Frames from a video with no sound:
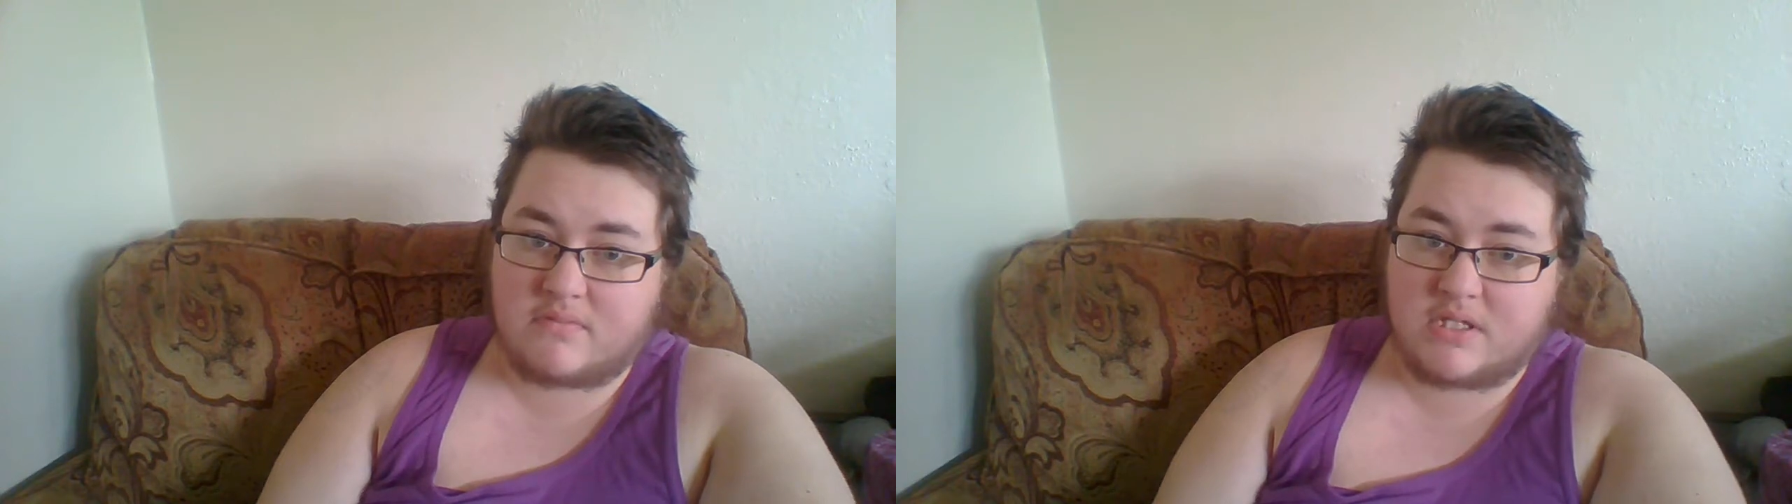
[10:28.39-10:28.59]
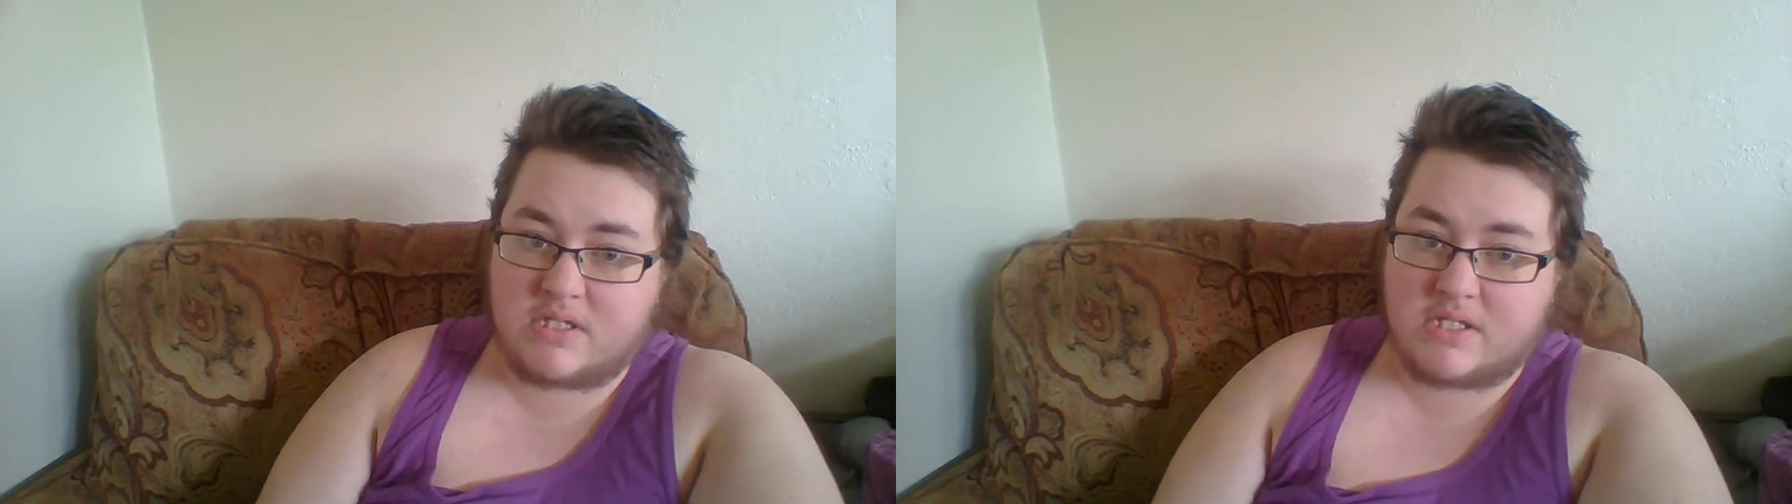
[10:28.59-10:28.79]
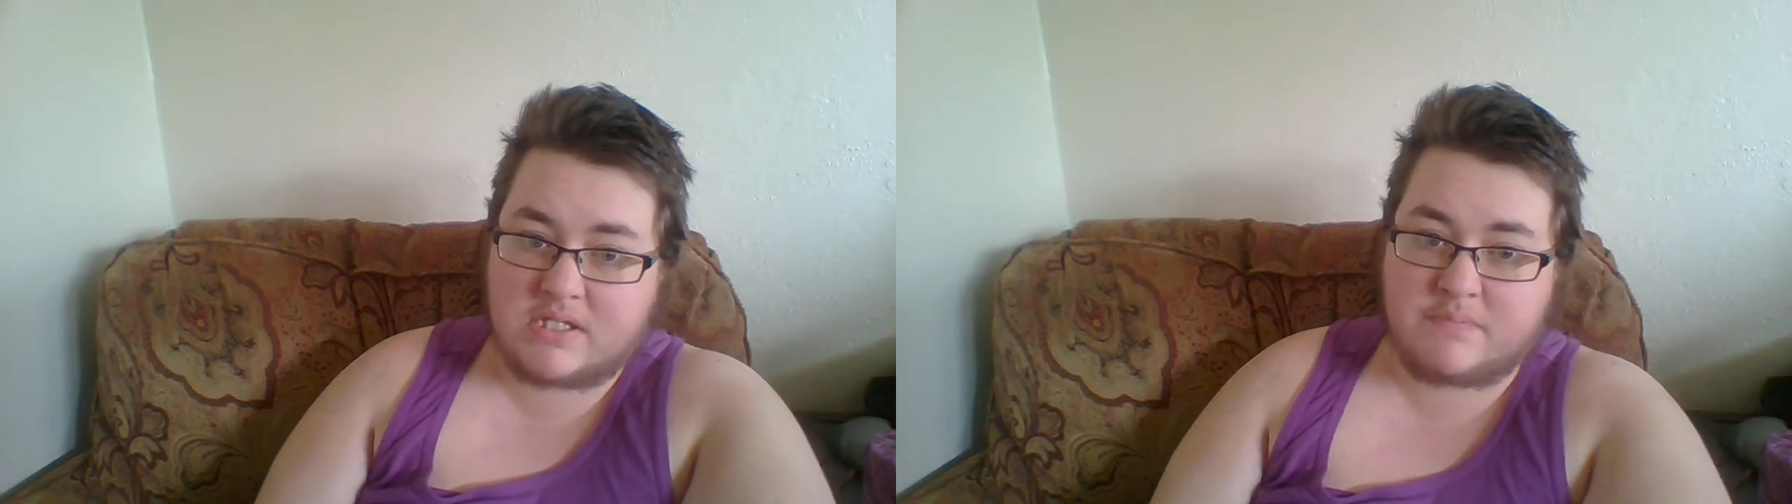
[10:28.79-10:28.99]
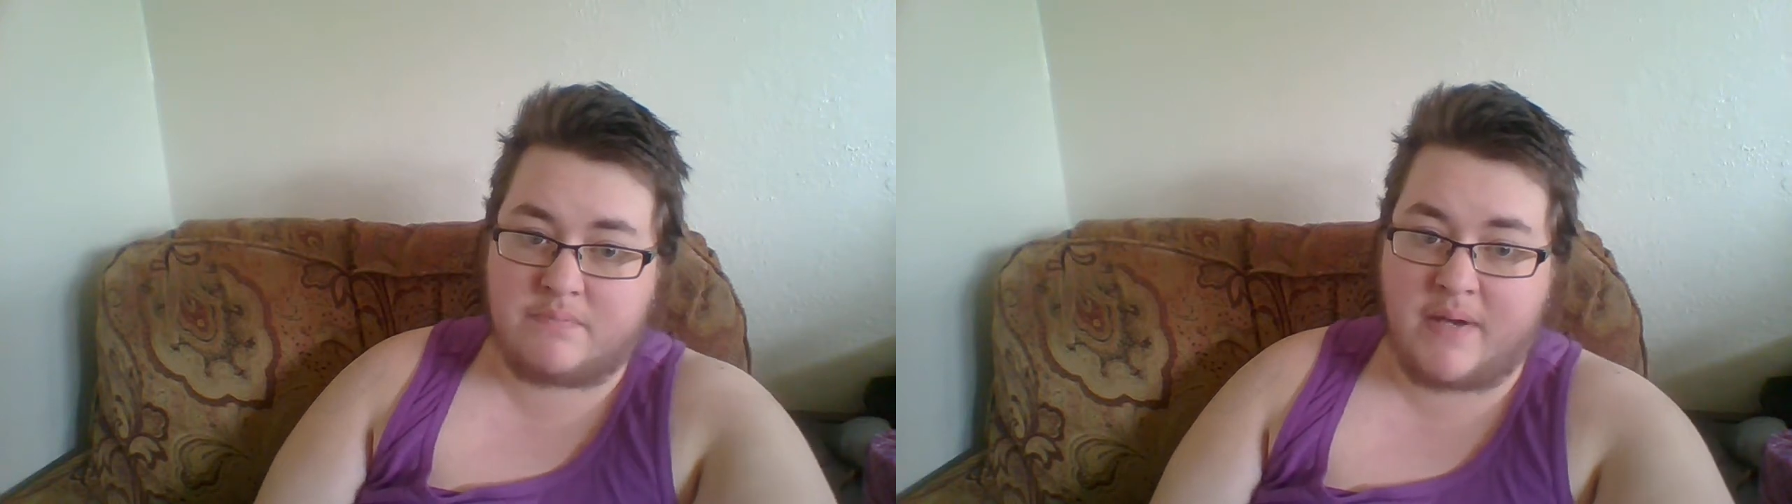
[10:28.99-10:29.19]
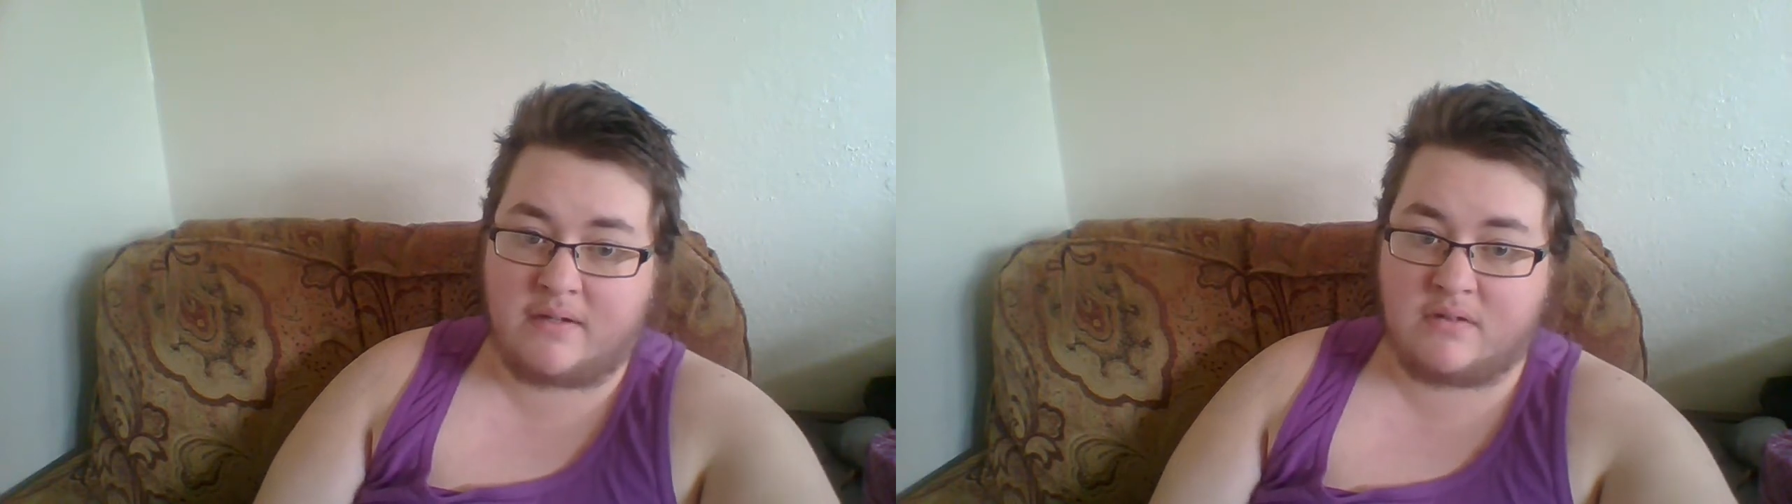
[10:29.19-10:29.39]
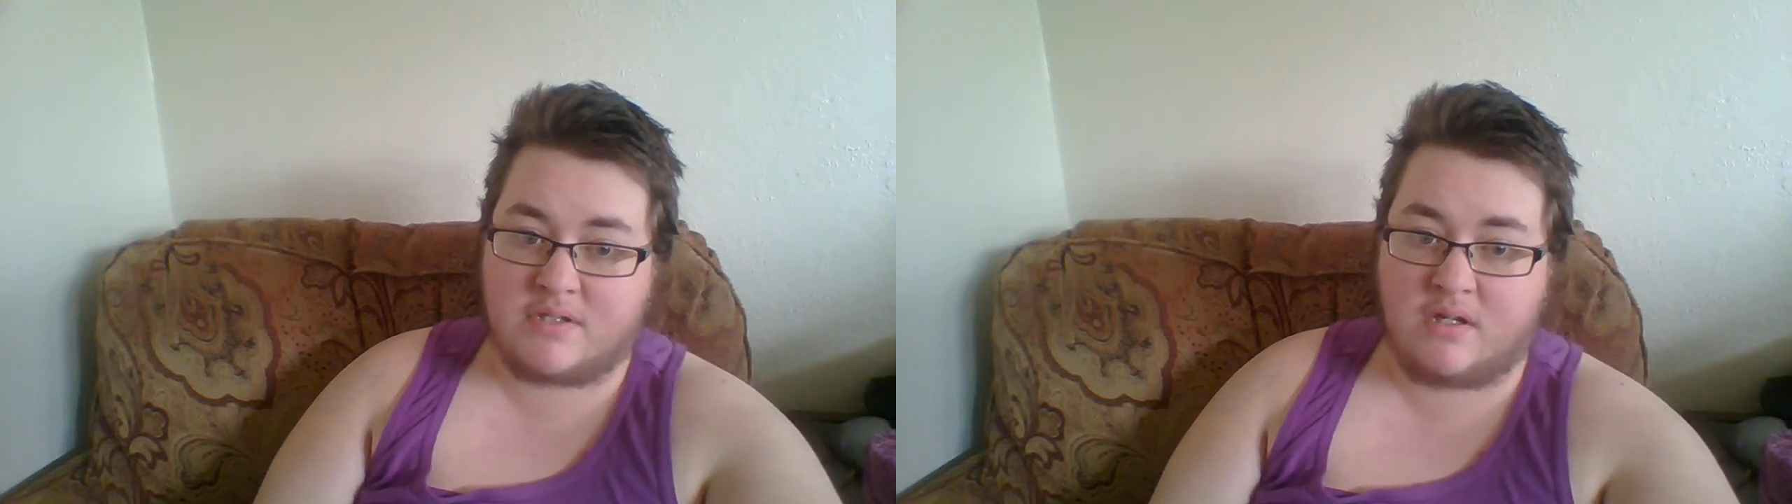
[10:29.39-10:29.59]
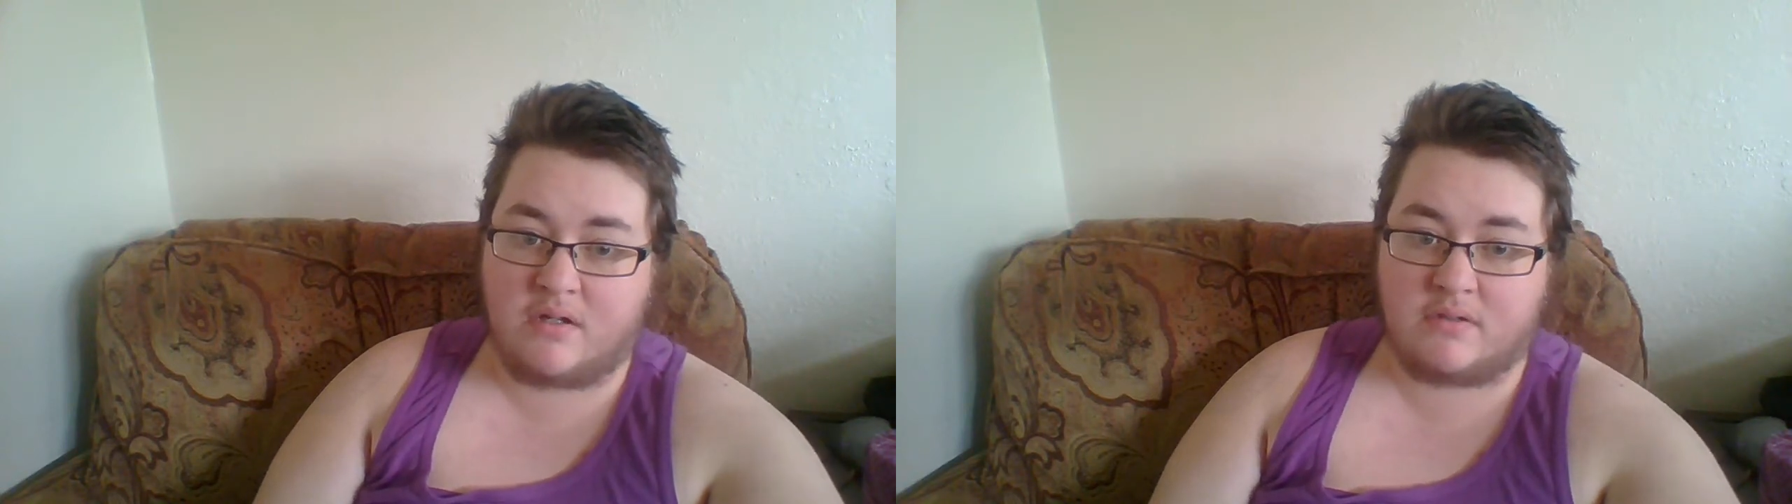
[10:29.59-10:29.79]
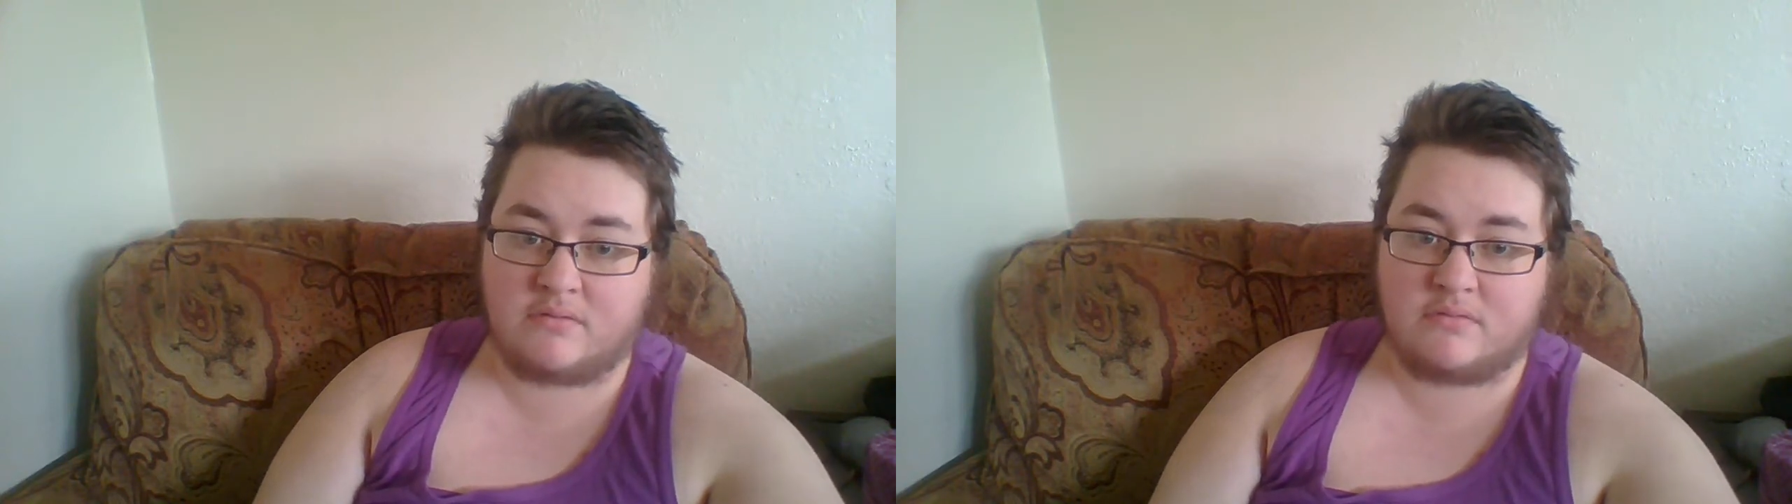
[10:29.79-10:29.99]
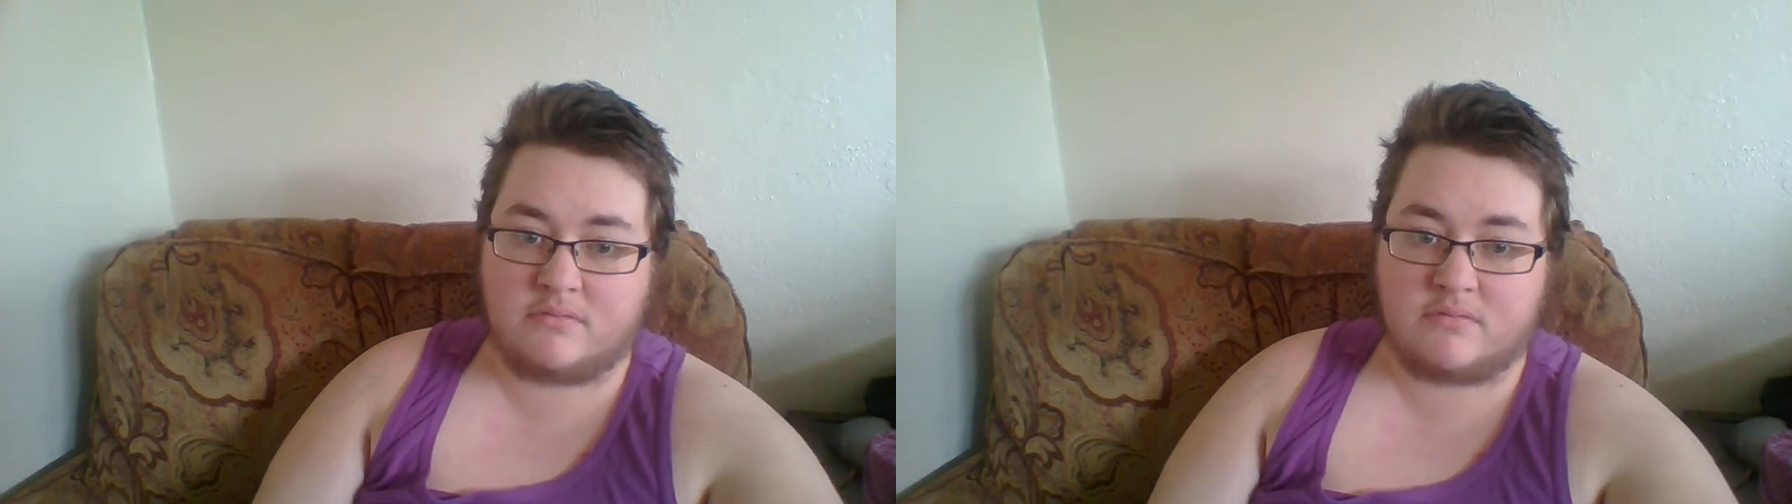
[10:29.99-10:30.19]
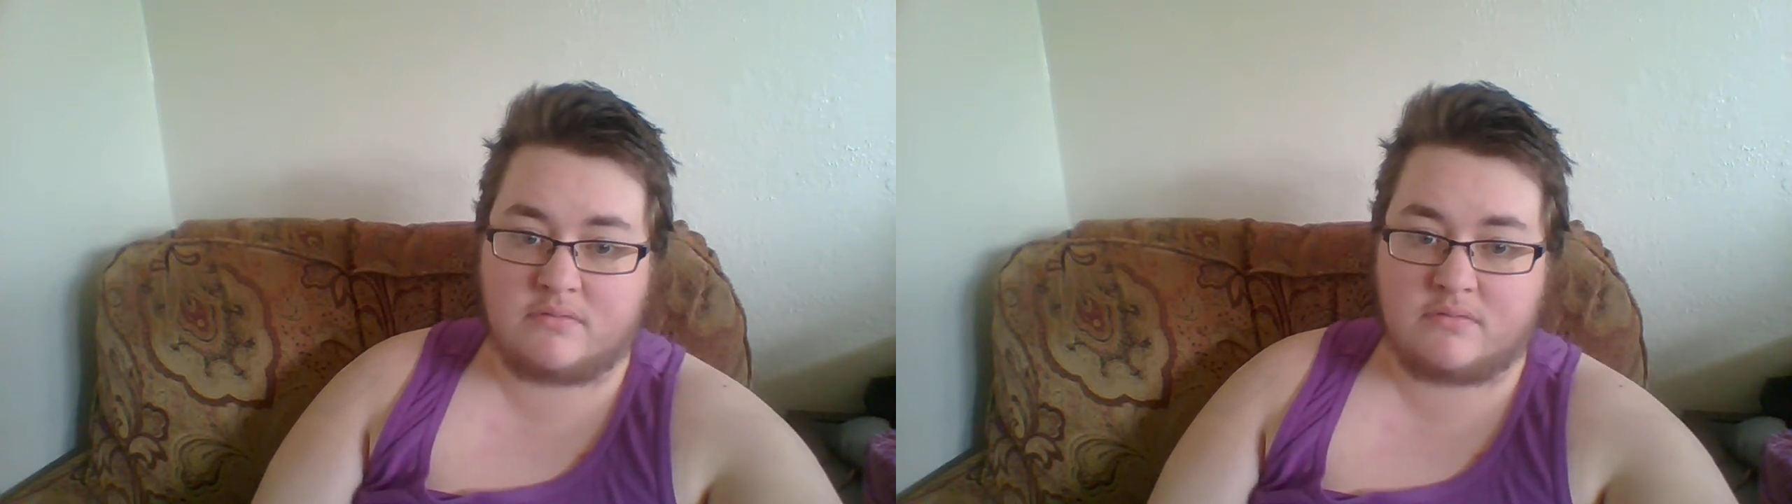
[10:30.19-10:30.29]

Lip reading: to spend on